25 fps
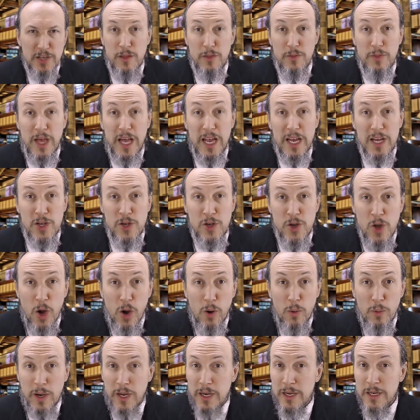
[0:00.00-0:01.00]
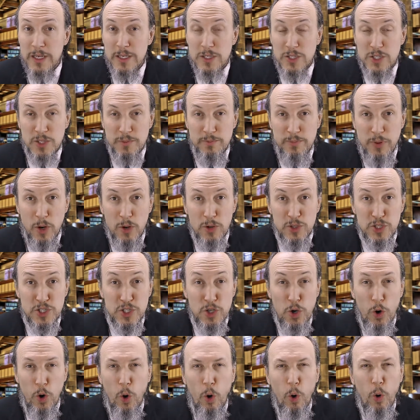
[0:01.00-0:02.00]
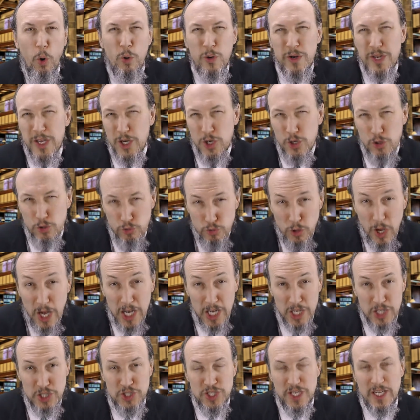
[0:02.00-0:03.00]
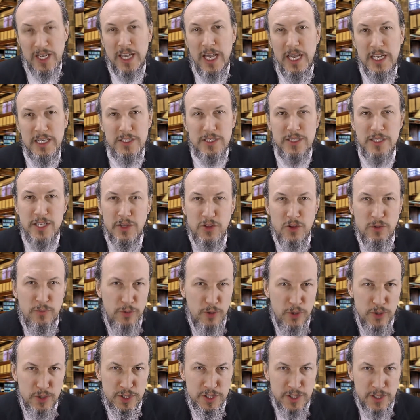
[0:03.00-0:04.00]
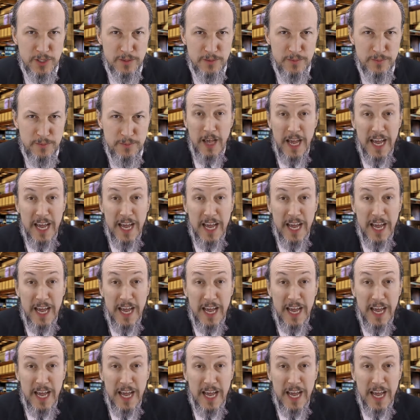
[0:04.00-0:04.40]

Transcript: that no one is supposed to hold a grudge against another person.